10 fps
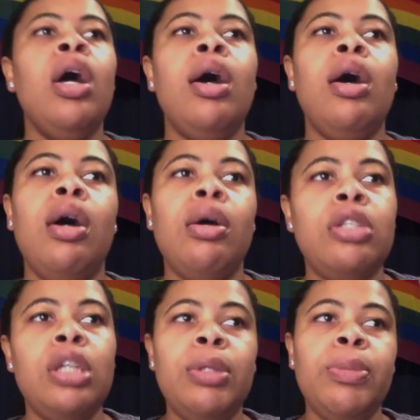
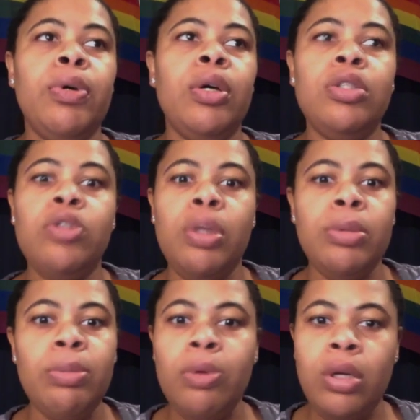
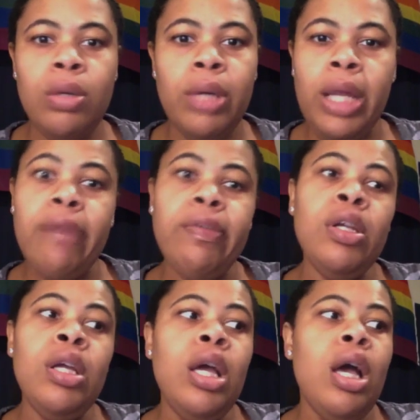or whatever.
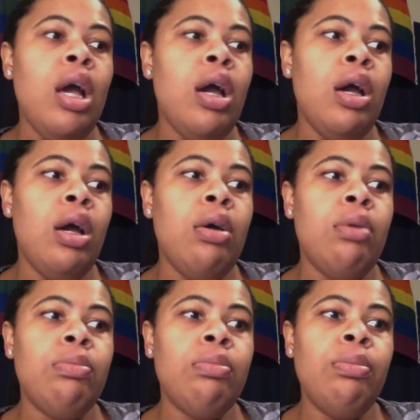
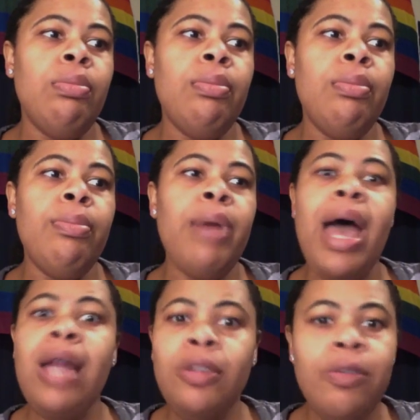But how
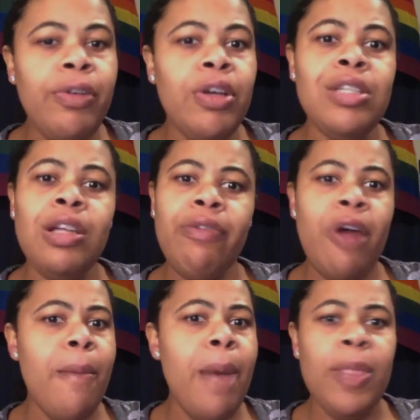do you feel so far
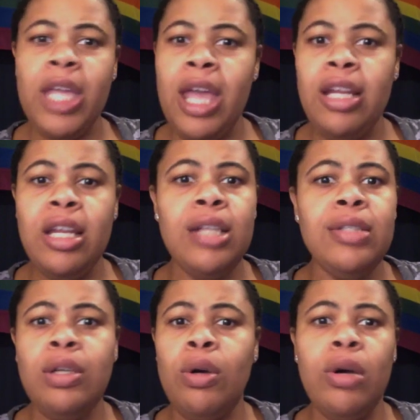about the
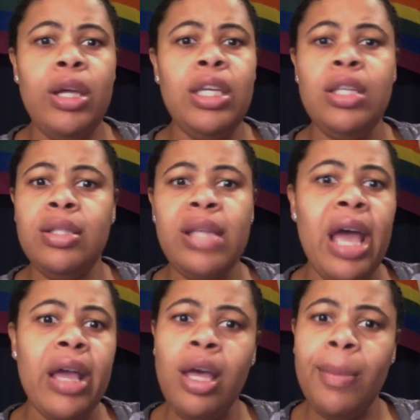candidates on either
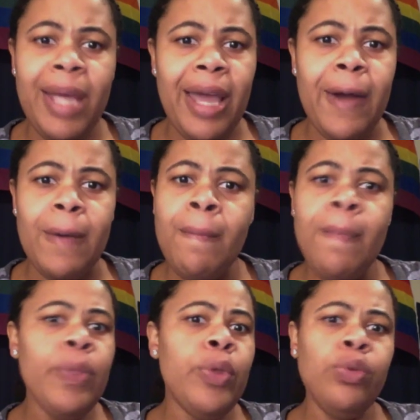side coming out?
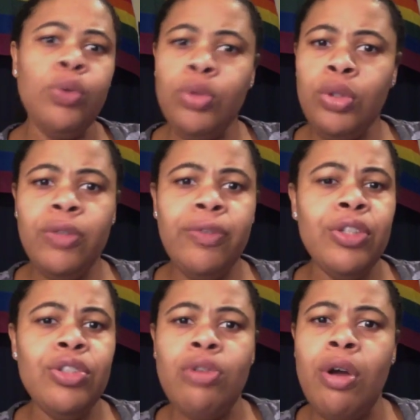And who do you
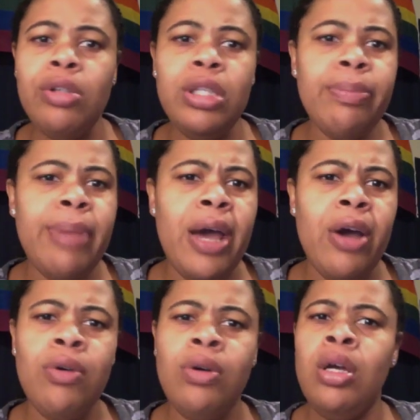feel strongly
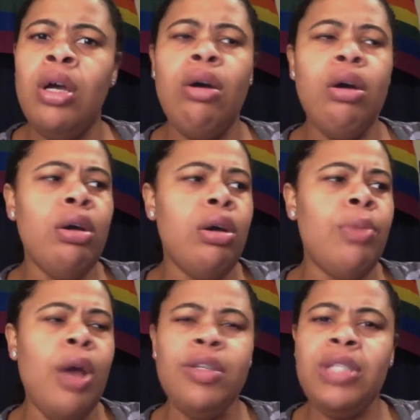about?
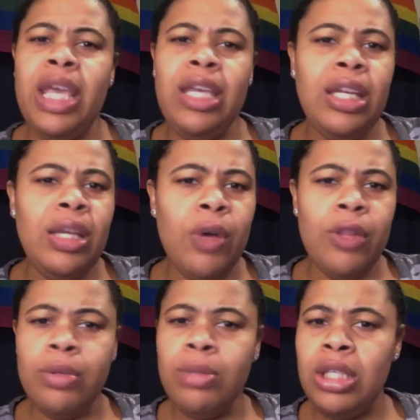Are you taking any of
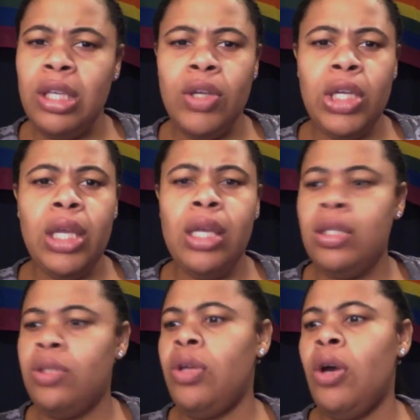them
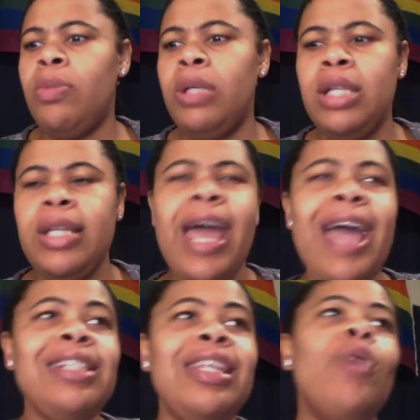serious? You know, because I
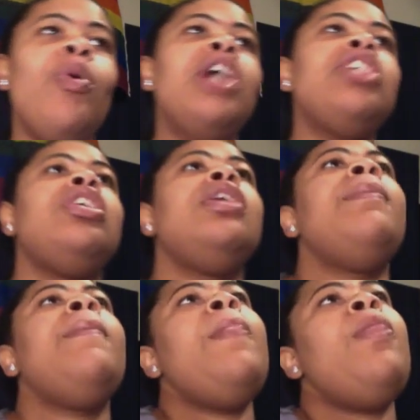asked that question
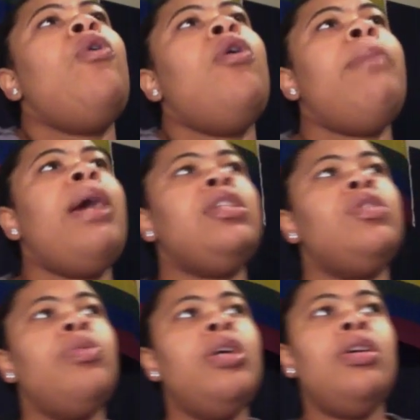on my
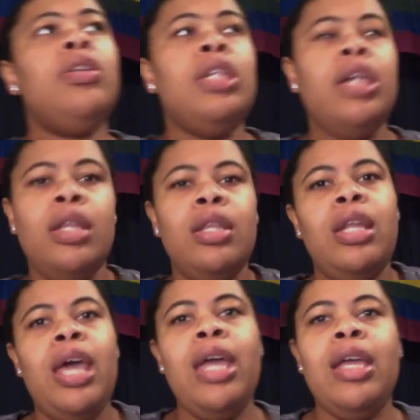Twitter the other
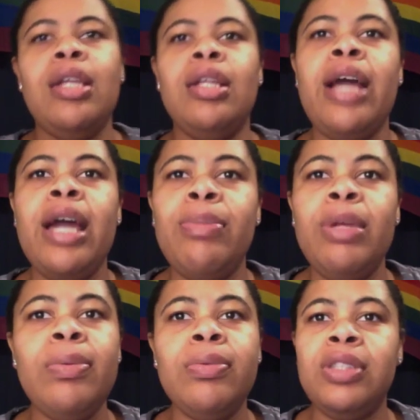day, and a lot of
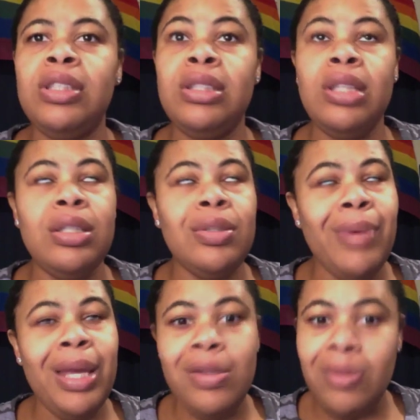people was just saying there's
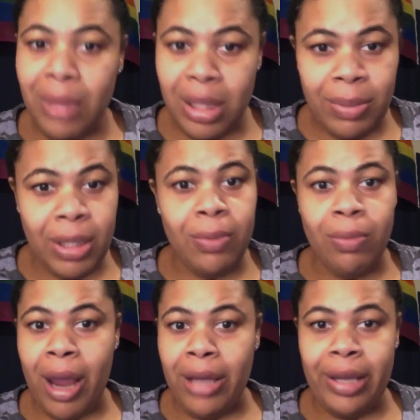way too many people
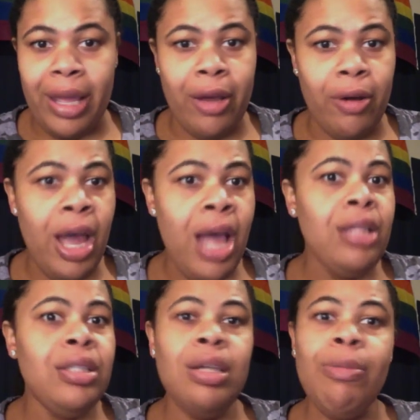right now.
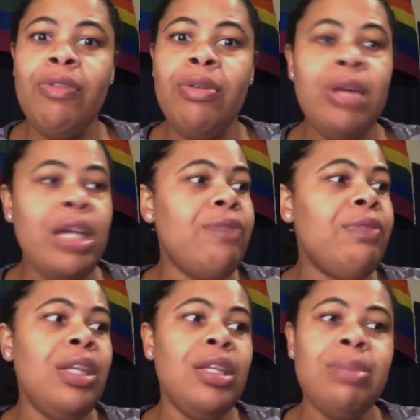Some of them are not
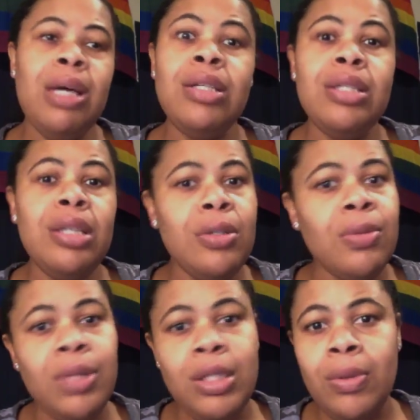even thinking about until
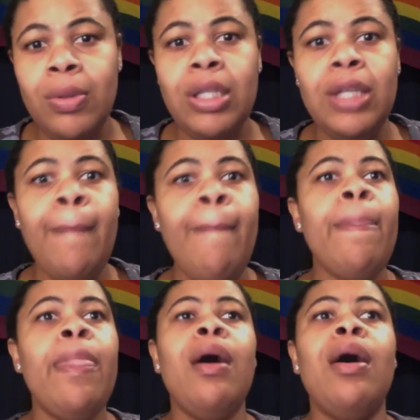2020,
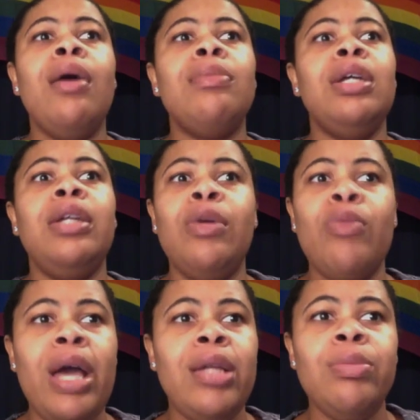till they
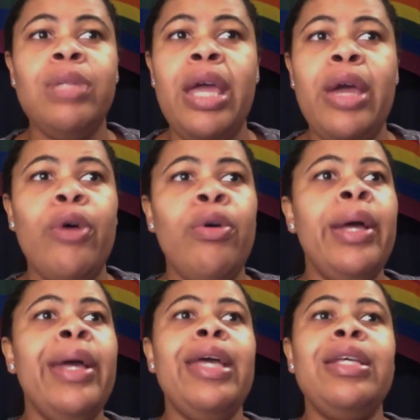wind them down.
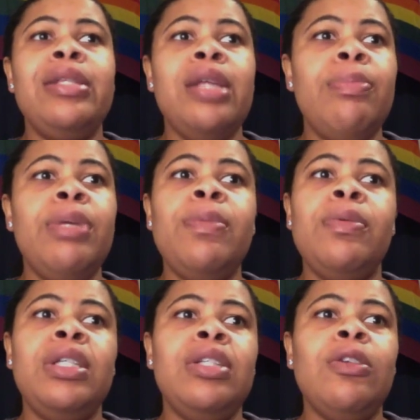And some
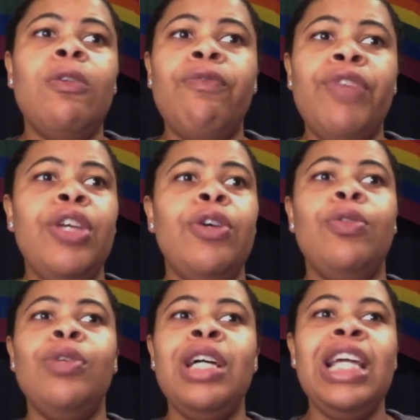people just don't
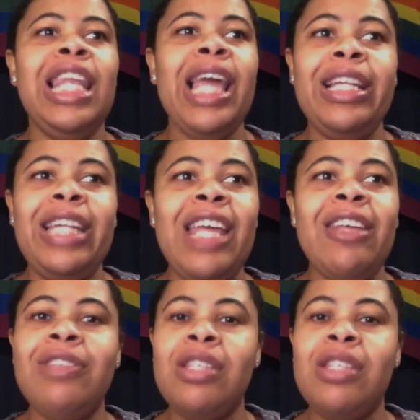feel like they